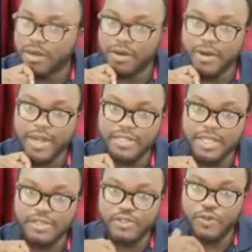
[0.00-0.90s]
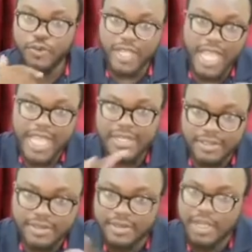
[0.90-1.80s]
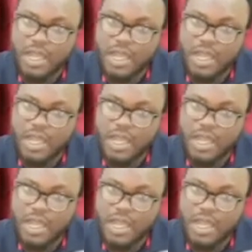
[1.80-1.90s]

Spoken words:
All right. And so we can